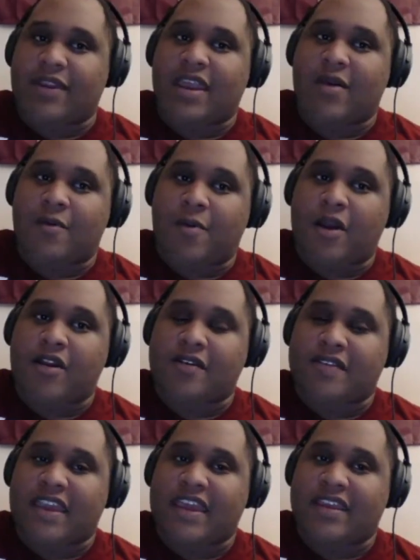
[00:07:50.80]
when they were part
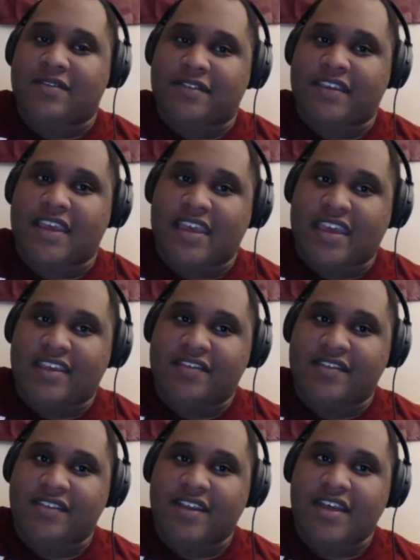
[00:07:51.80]
of the NFC
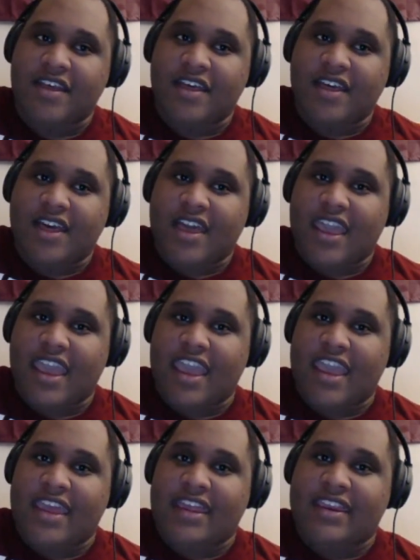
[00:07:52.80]
East.
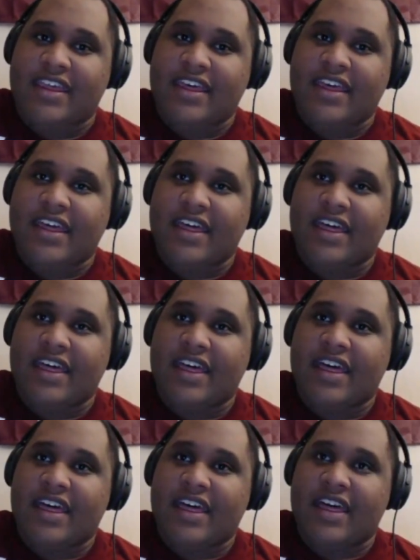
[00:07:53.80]
And
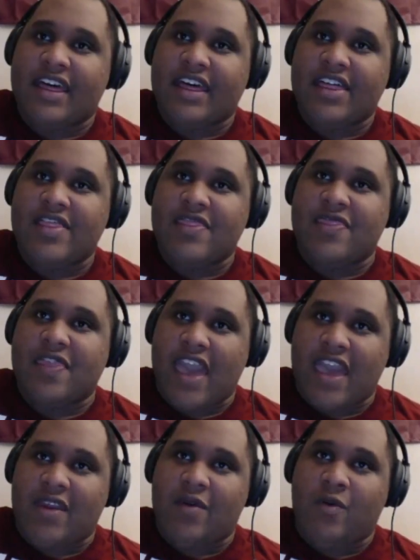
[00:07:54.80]

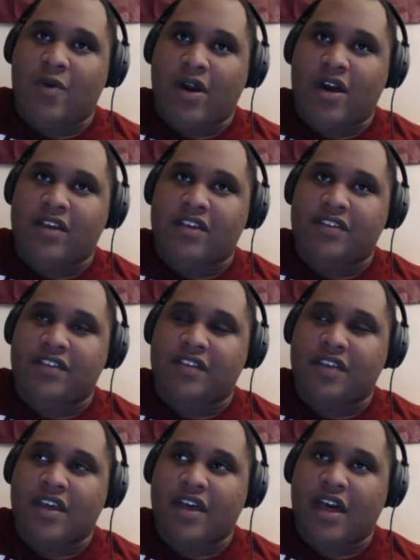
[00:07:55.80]
that
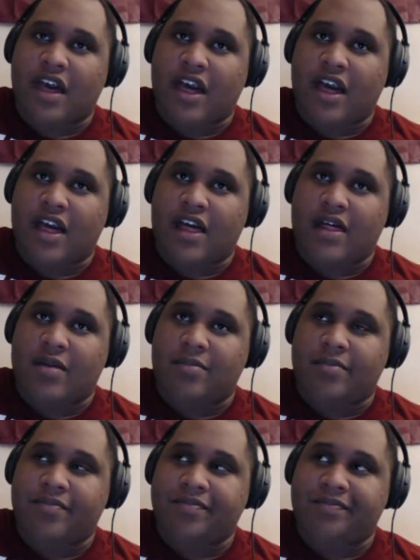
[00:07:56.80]
was
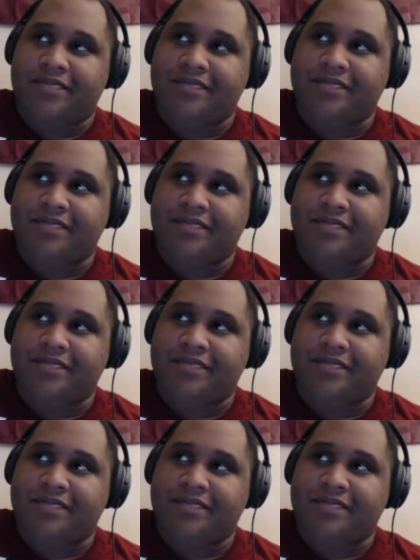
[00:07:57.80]
that's